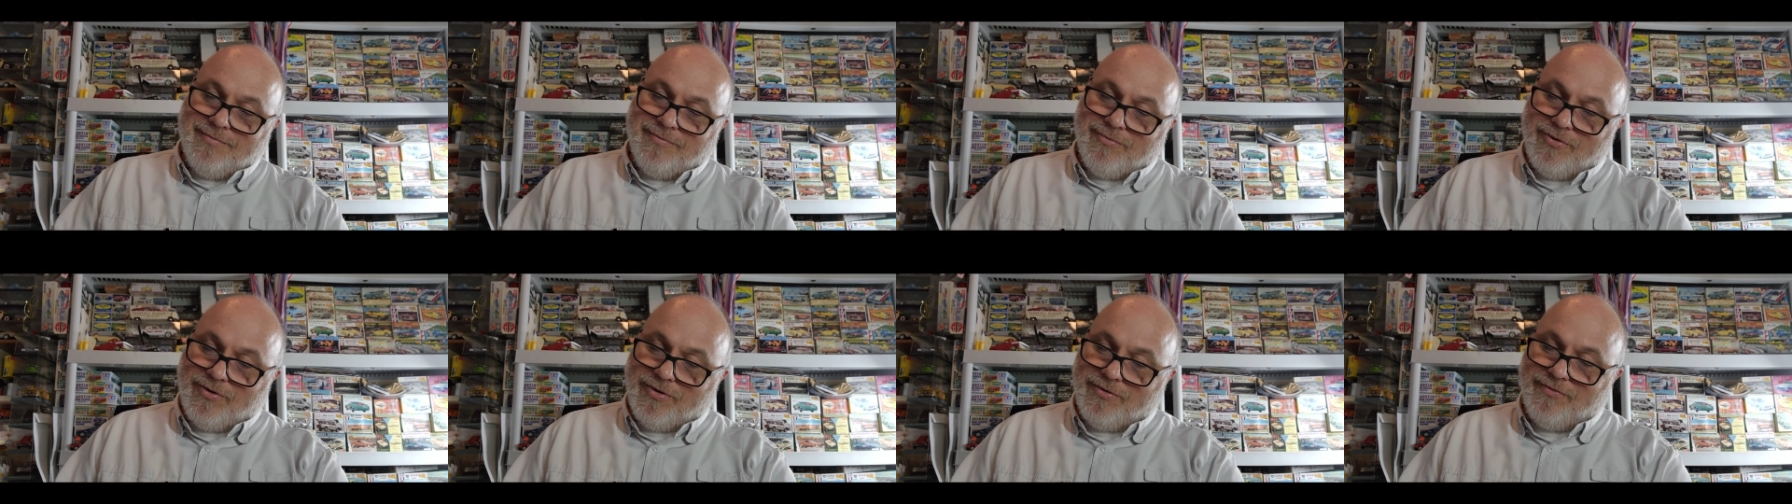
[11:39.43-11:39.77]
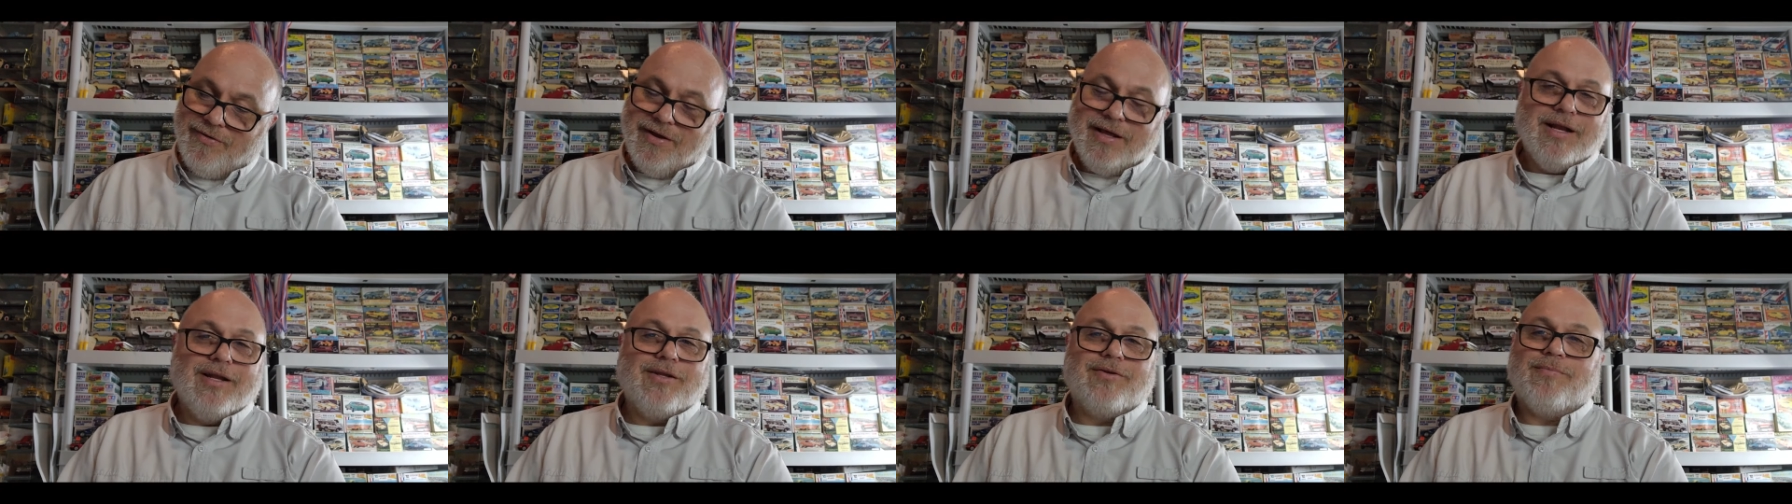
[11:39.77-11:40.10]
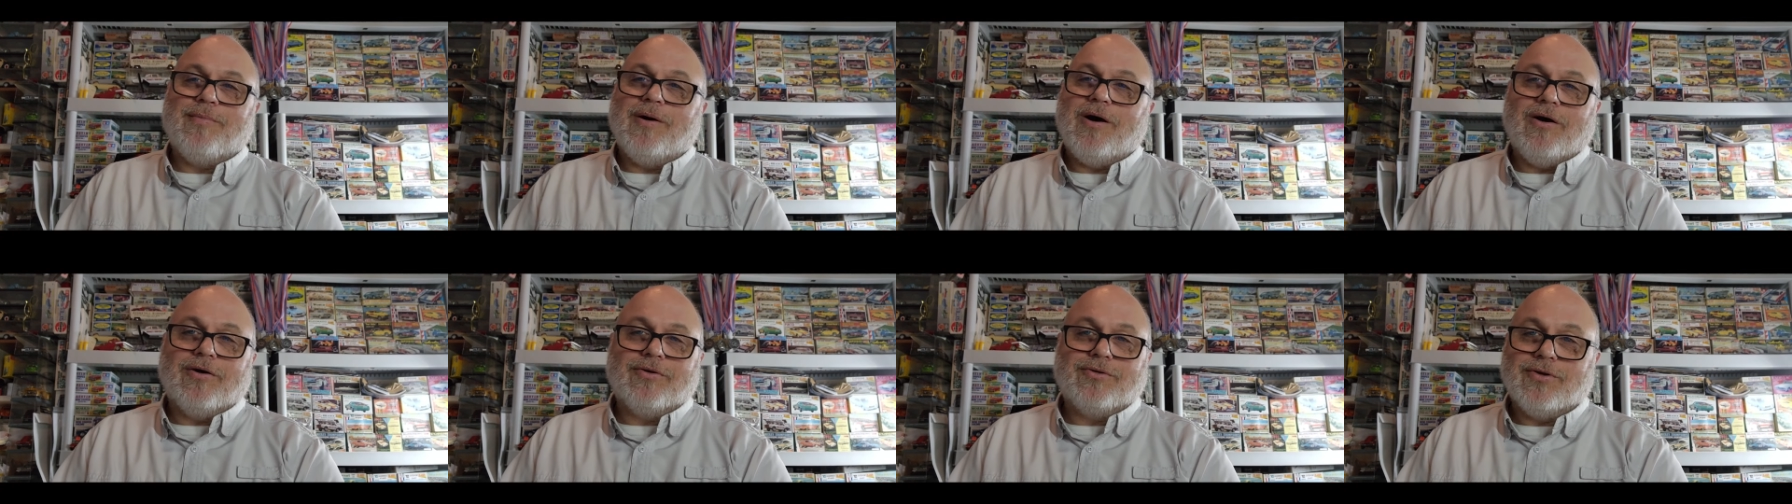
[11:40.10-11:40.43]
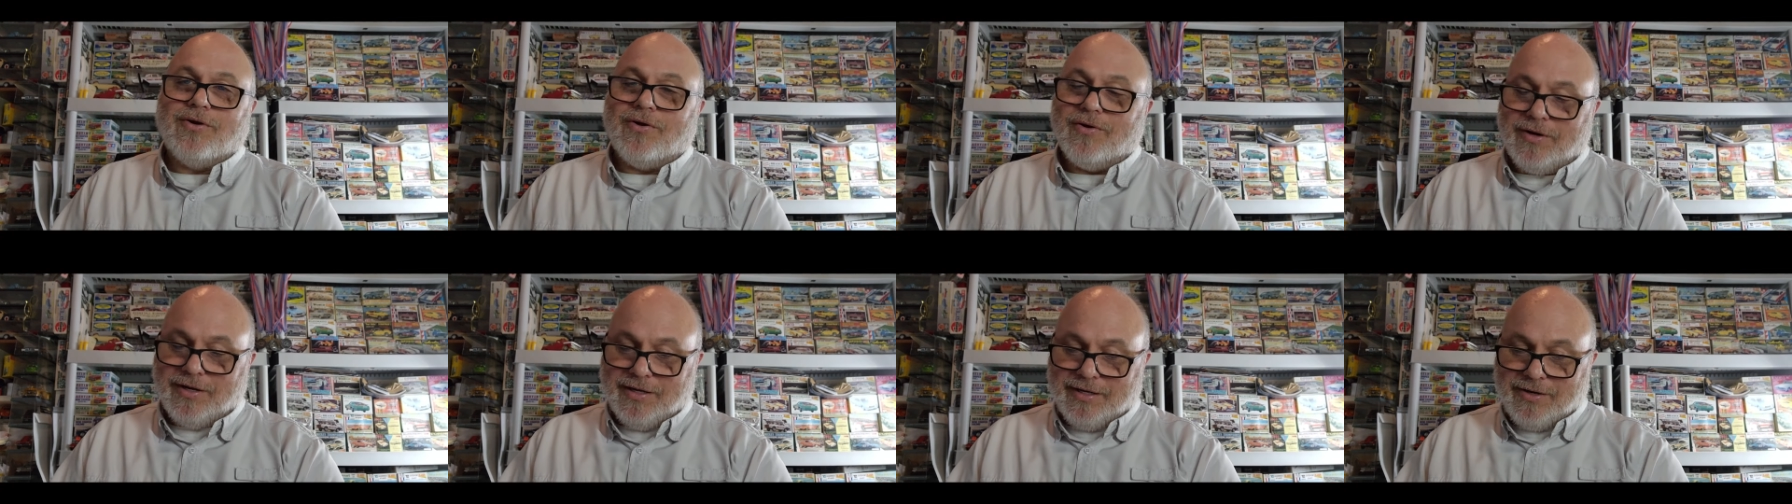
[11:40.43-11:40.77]
Boy, vintage box
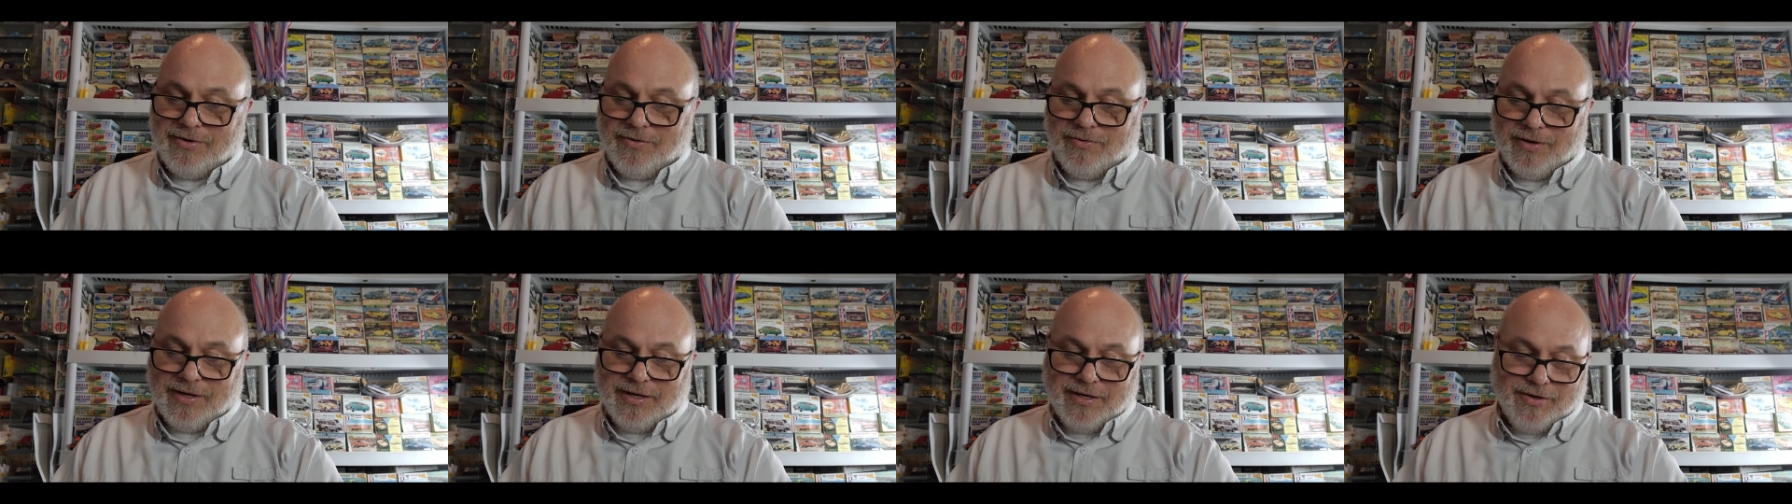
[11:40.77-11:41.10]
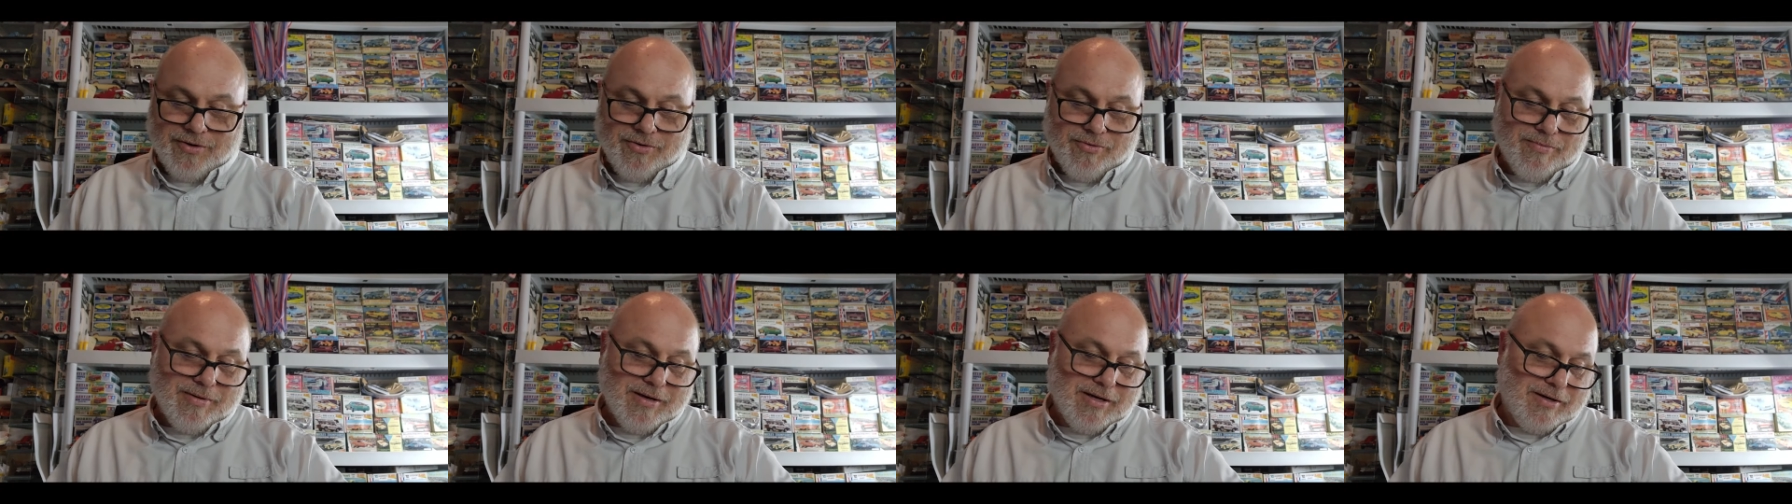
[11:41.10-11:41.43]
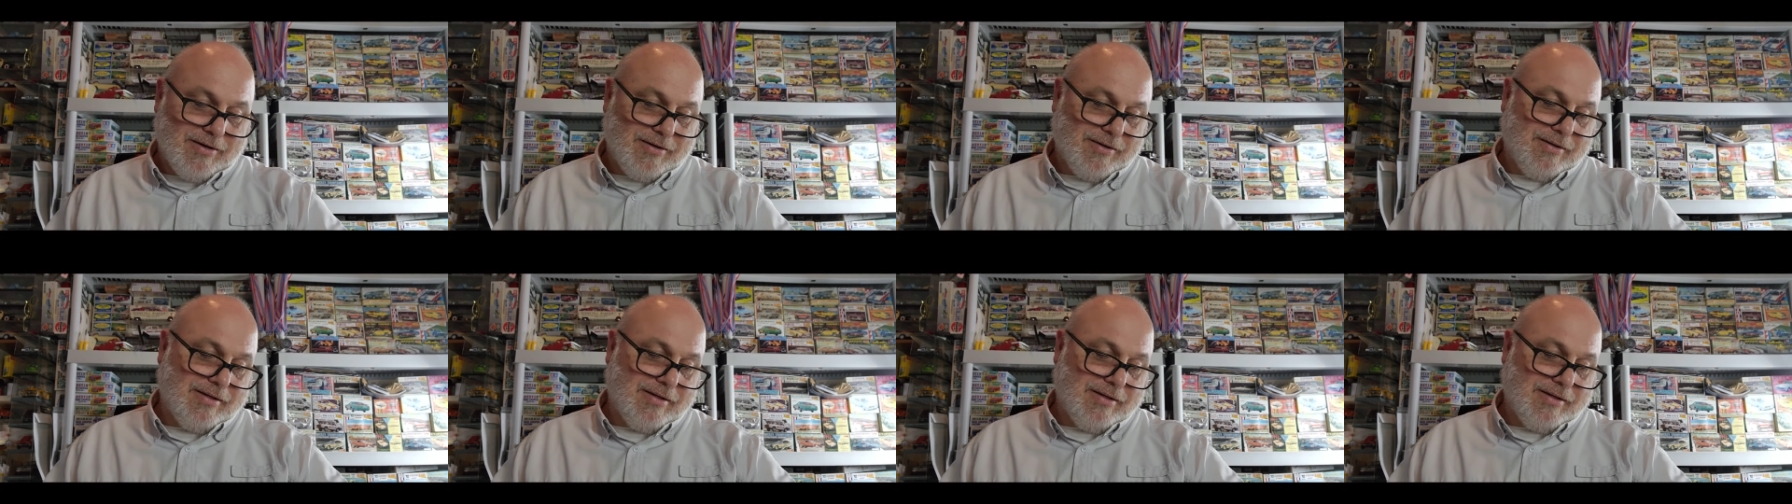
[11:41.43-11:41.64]
art. It don't get no better